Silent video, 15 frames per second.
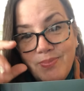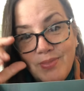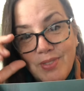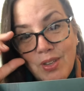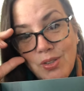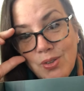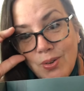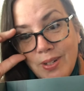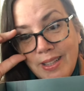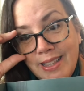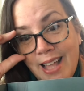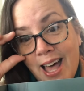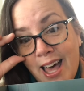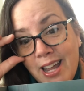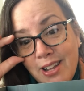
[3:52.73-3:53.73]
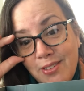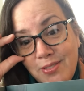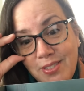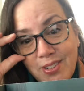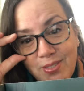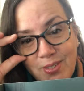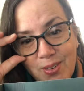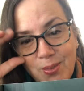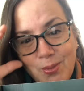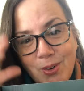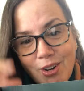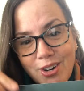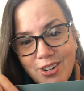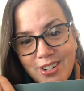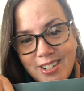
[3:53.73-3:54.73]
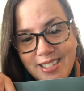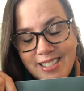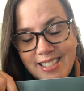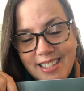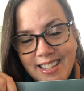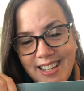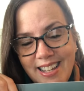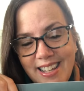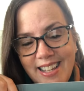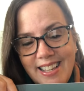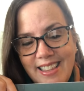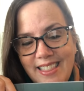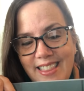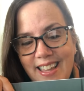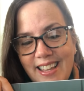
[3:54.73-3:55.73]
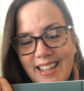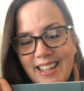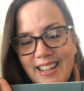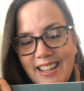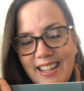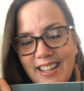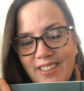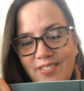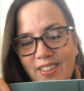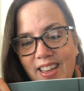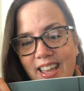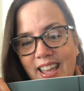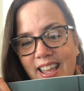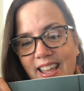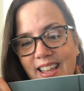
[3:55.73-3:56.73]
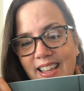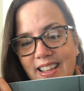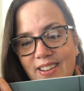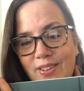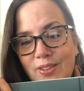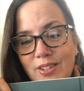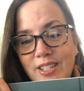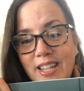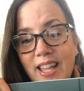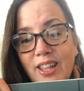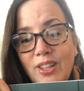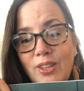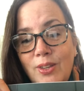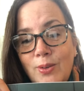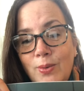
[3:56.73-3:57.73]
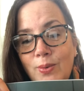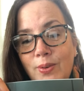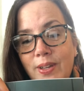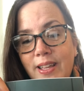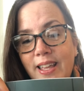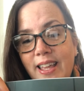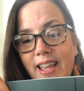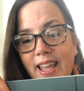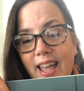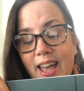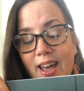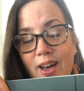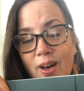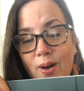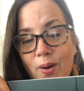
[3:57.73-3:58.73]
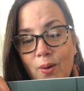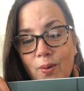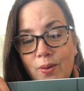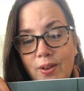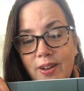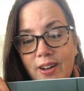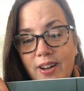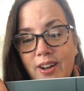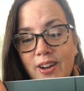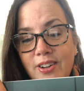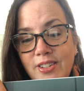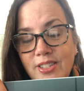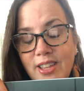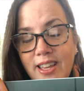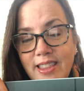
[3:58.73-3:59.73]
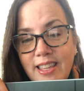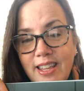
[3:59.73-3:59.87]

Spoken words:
Those are a lot of different words that can convey or tell you how our sloth